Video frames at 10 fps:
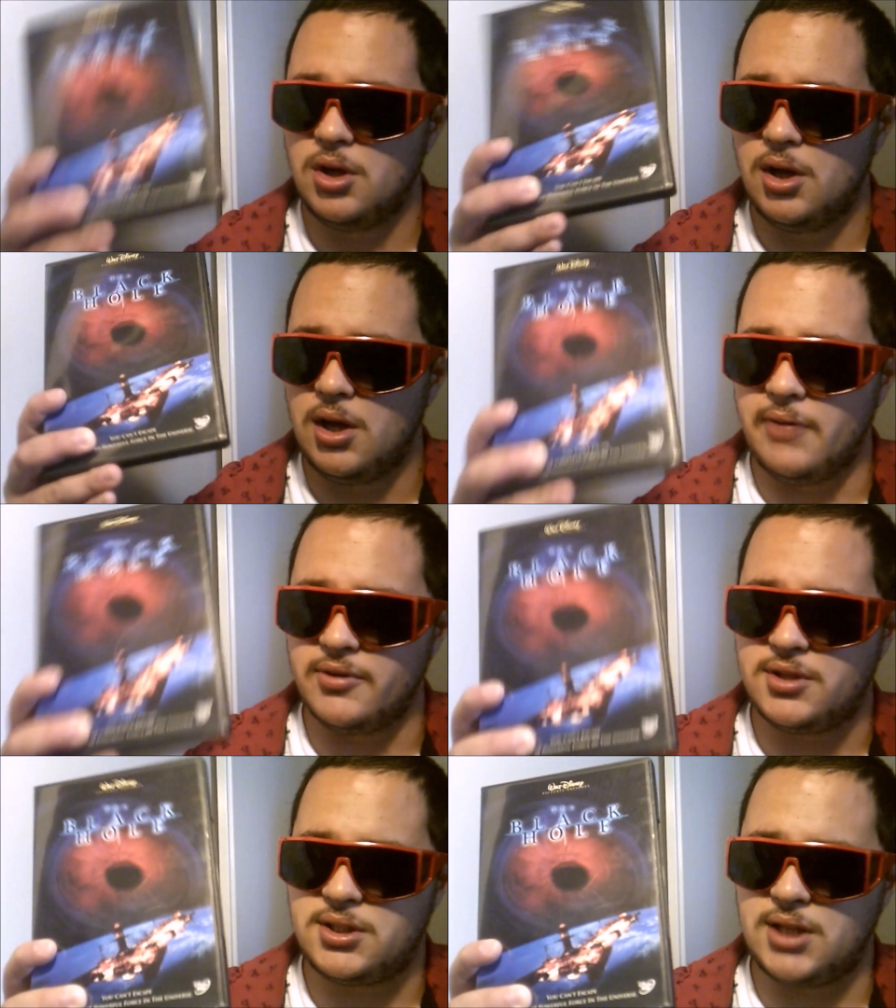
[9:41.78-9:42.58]
of a
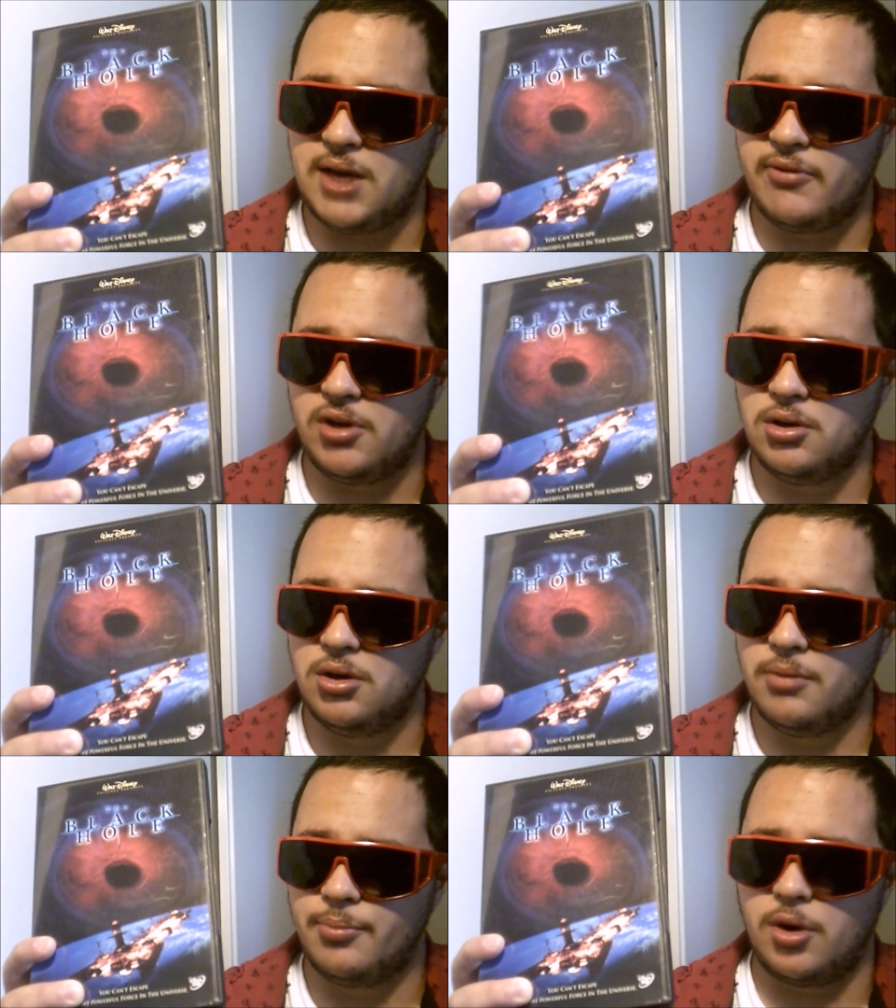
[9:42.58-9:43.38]

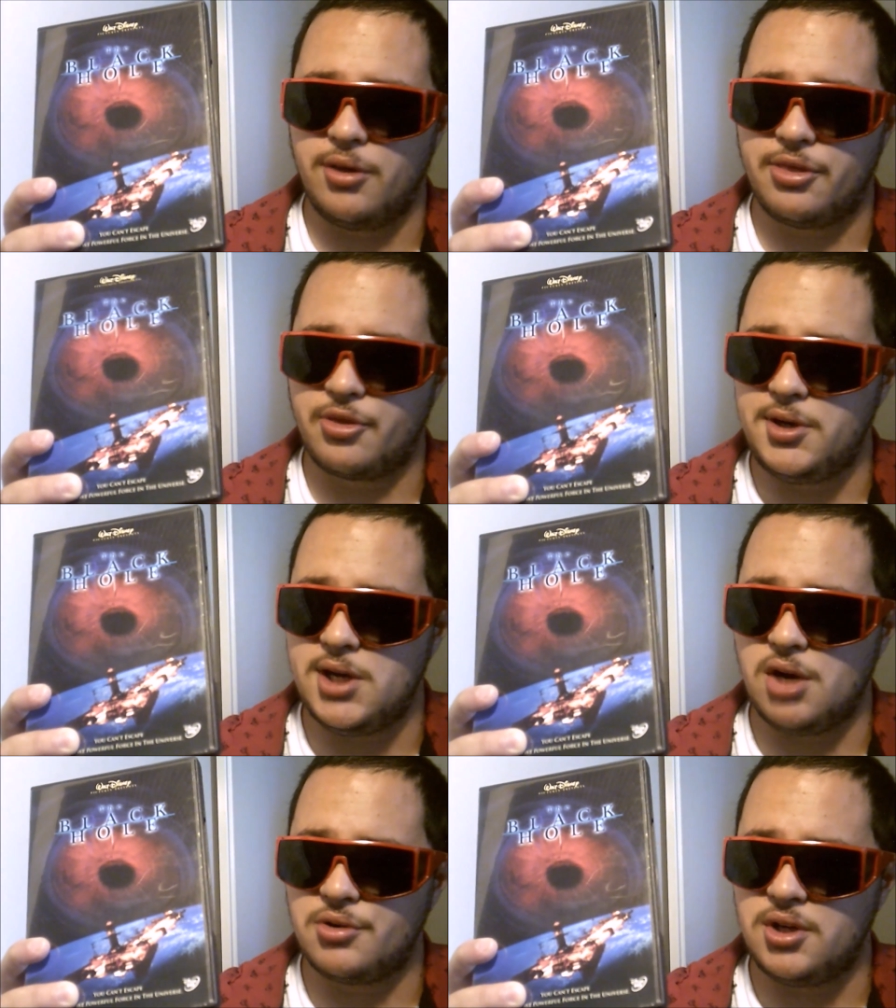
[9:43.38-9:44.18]
7.3 out
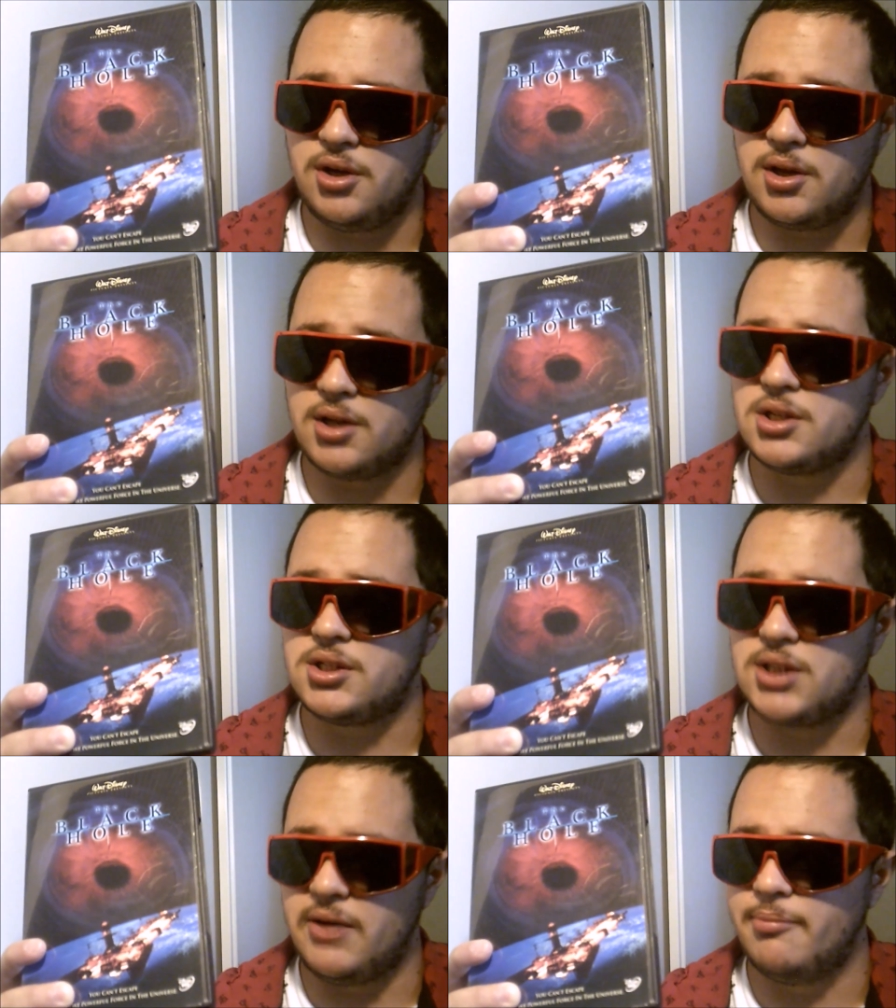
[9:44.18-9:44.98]
of 10. It gets a
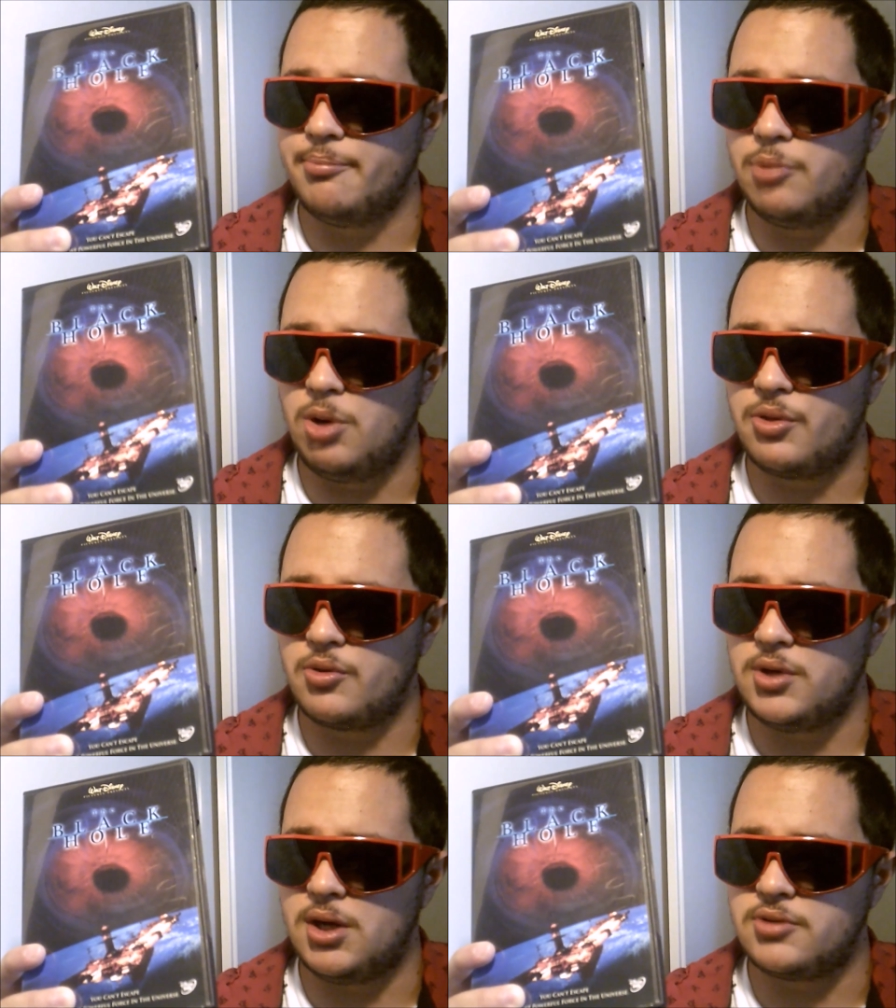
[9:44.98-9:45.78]
7.3
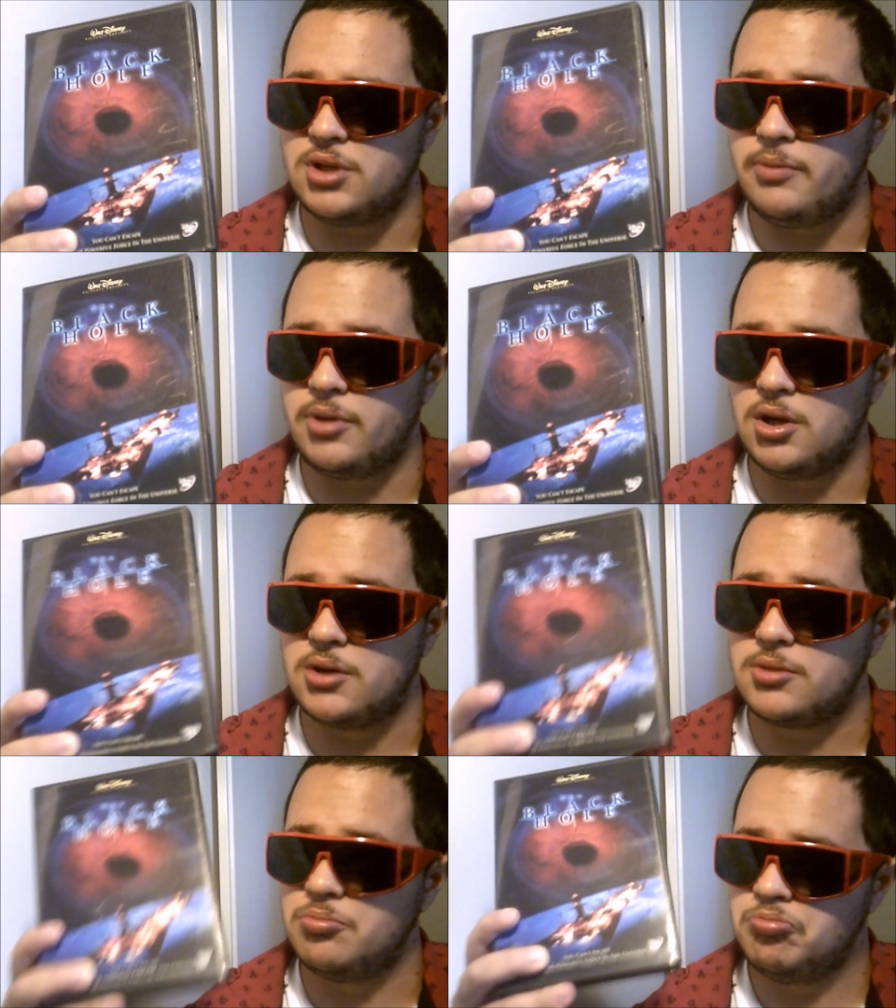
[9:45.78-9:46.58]
out of 10 because
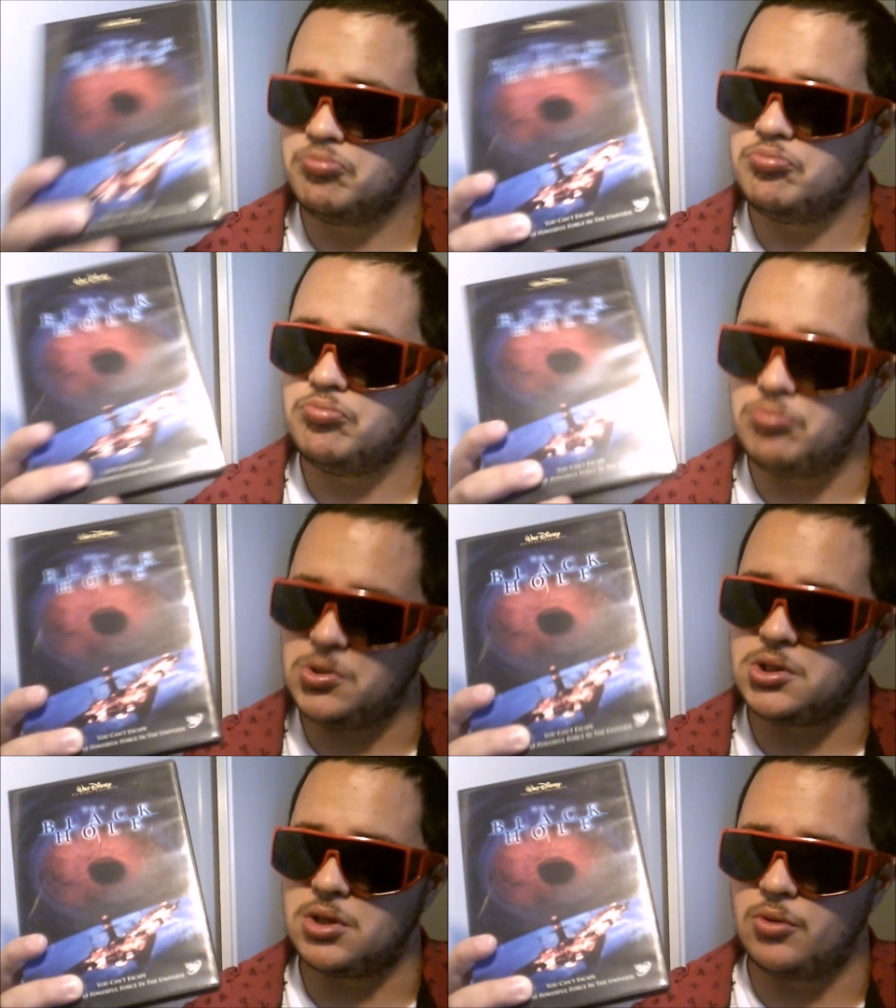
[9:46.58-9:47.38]
it's
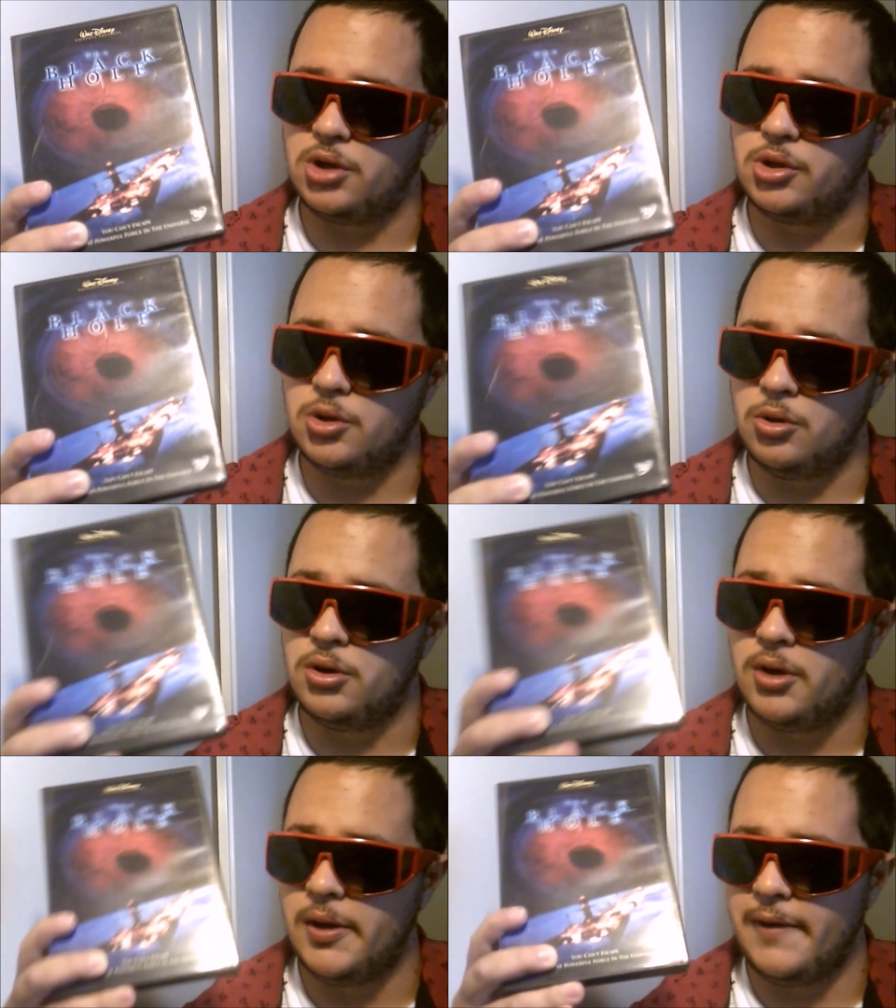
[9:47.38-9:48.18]
a really good,
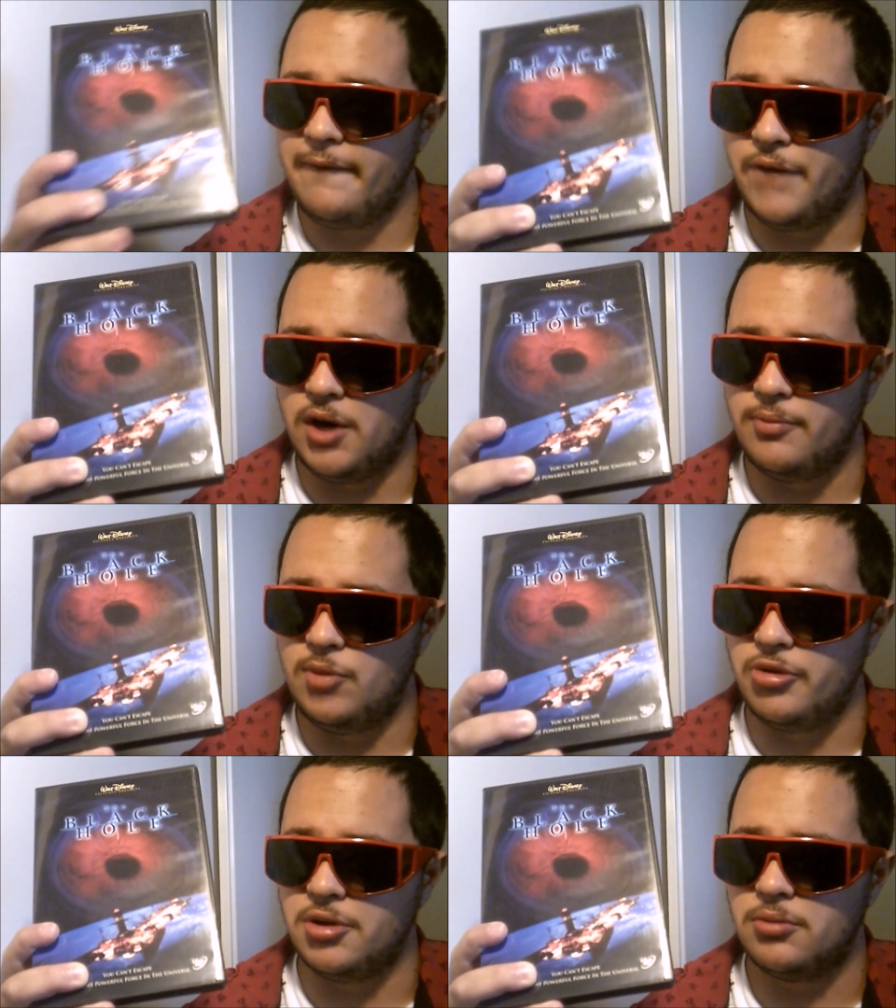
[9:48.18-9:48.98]
fun movie.